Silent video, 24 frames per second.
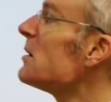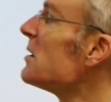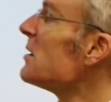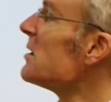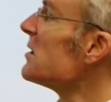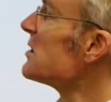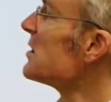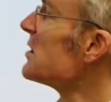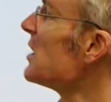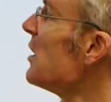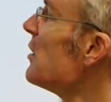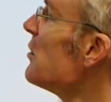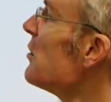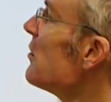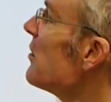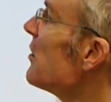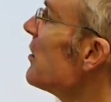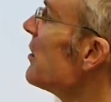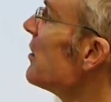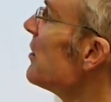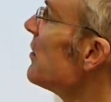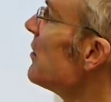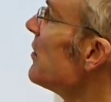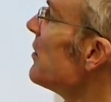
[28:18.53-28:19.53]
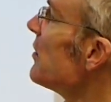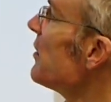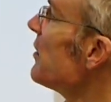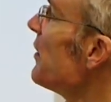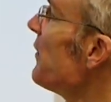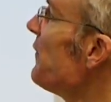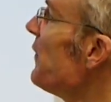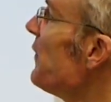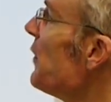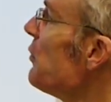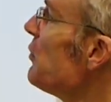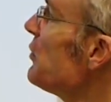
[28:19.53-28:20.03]
So the
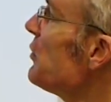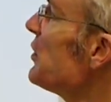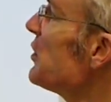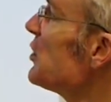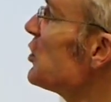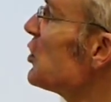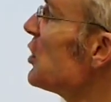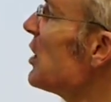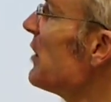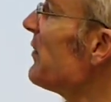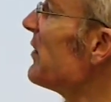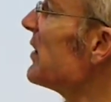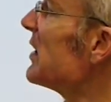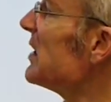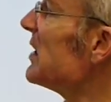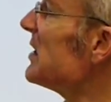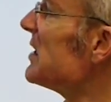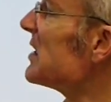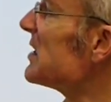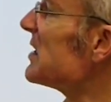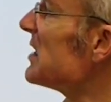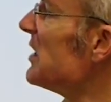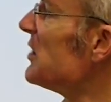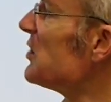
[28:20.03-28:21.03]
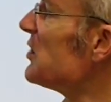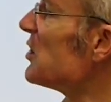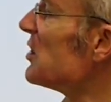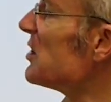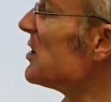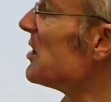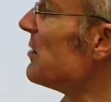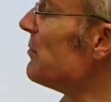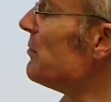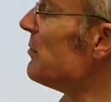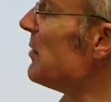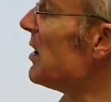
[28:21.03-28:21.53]
folder should have a Git extension.
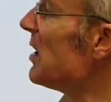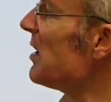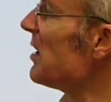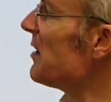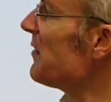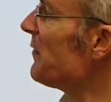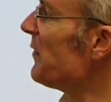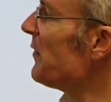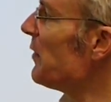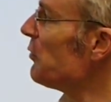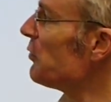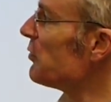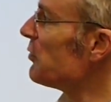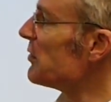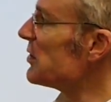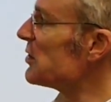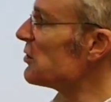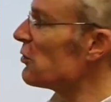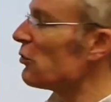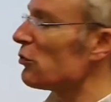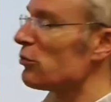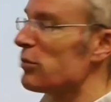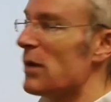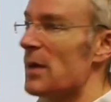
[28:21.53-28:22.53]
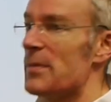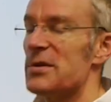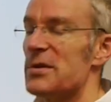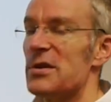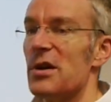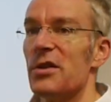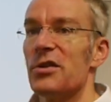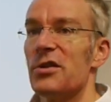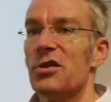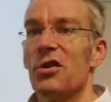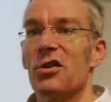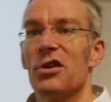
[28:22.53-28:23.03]
So my folder is called
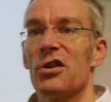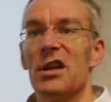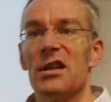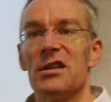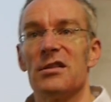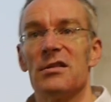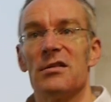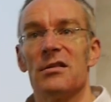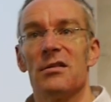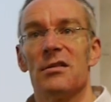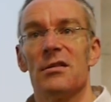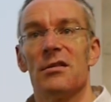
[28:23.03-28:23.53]
website.git,